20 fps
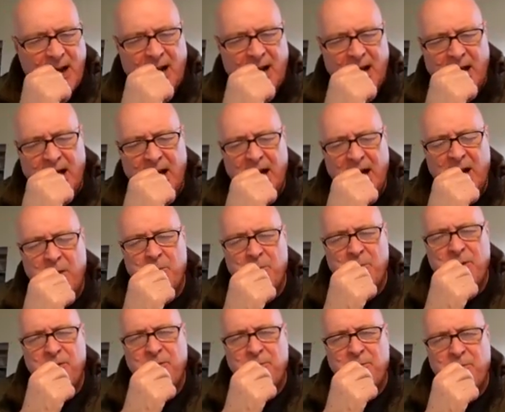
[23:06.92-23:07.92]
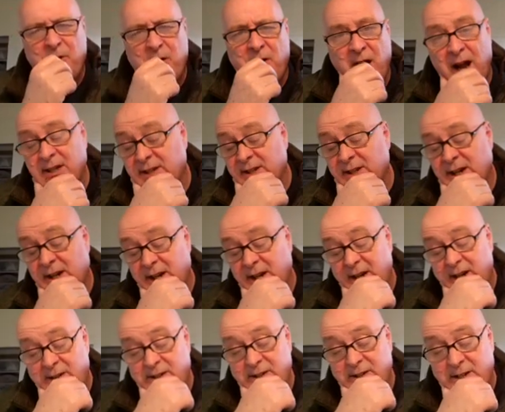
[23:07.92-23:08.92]
Prior to the
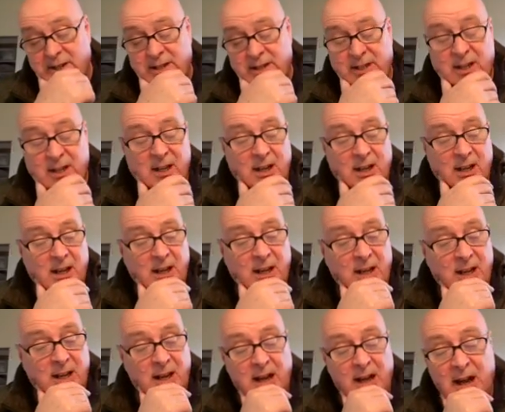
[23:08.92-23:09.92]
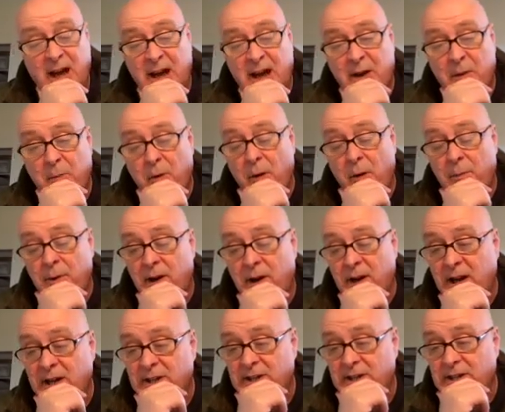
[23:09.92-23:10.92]
clearances, it had a
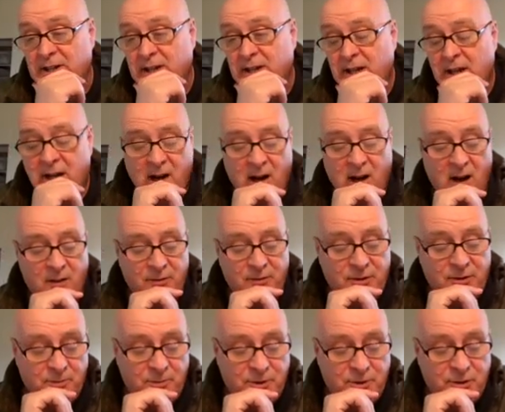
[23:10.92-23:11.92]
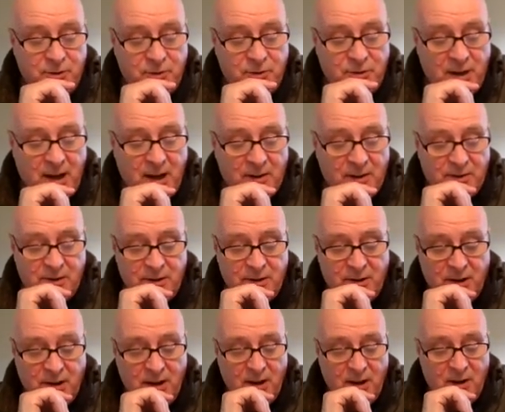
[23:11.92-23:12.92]
population of some
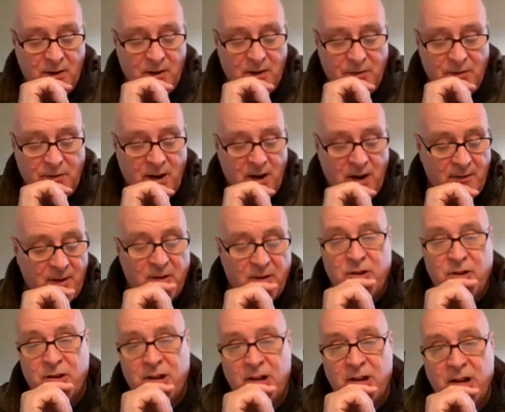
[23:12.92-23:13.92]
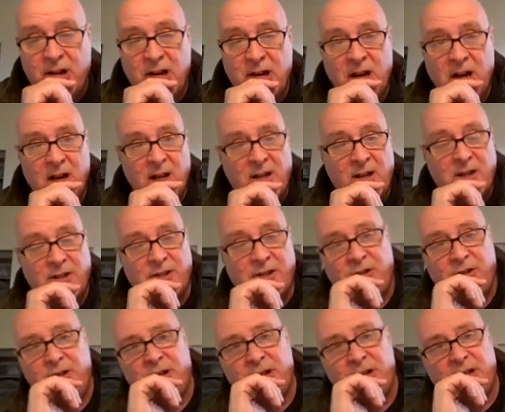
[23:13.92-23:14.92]
2,500.
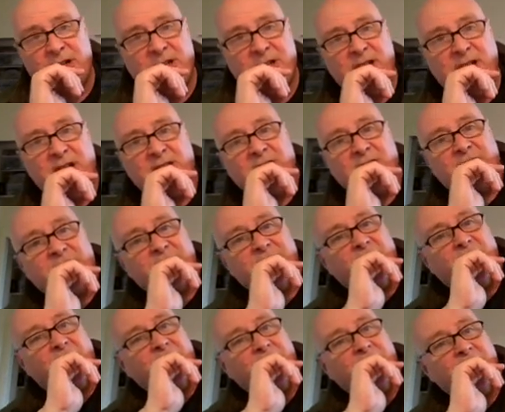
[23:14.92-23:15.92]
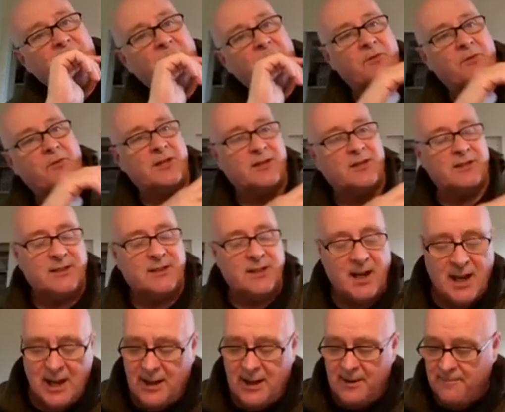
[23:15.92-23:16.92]
So you can see that the Scotland that we're in
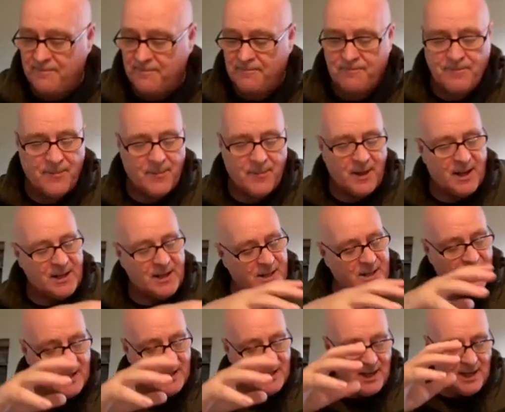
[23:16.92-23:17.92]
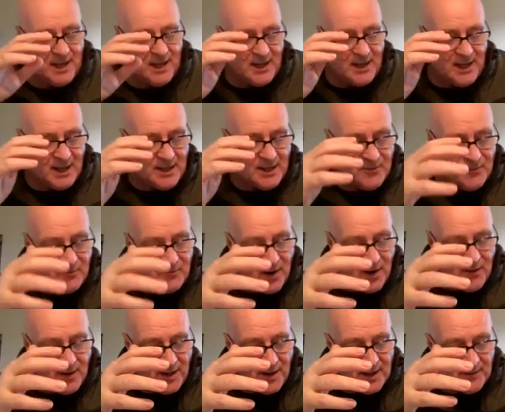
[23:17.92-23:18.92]
today is
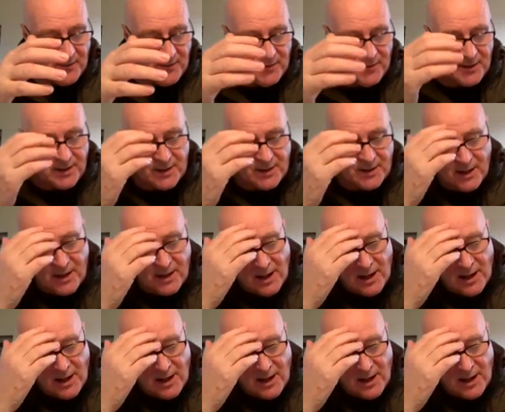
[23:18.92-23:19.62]
very different.